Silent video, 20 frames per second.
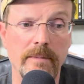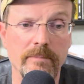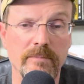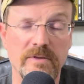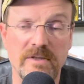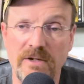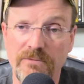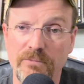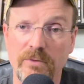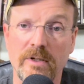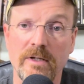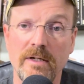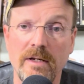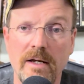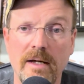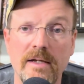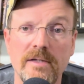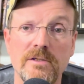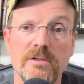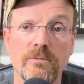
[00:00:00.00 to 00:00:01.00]
different
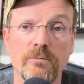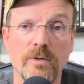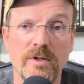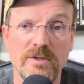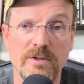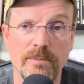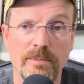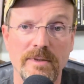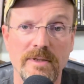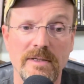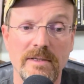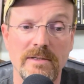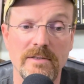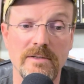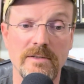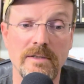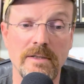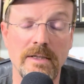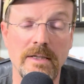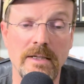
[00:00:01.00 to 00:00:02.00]
kinds of
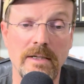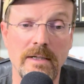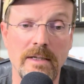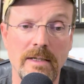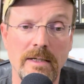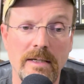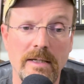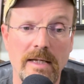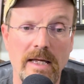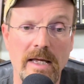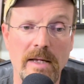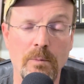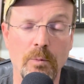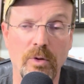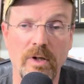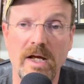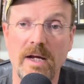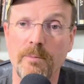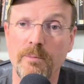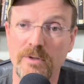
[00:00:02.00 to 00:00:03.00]
recipes. And
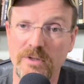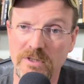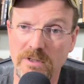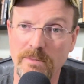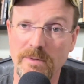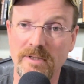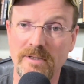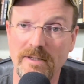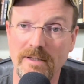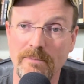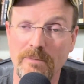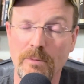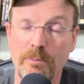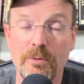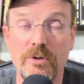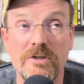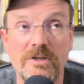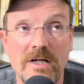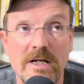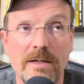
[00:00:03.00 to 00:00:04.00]
what I
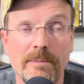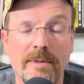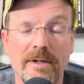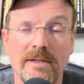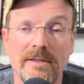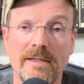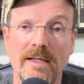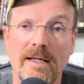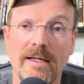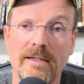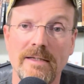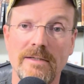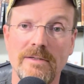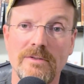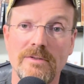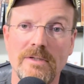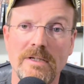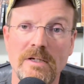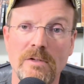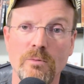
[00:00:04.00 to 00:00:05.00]
appreciate about that
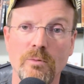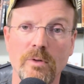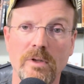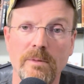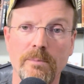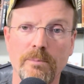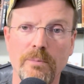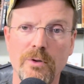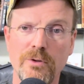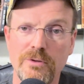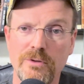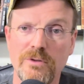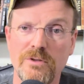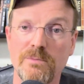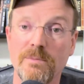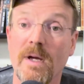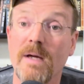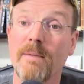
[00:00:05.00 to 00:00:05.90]
is it really pushes my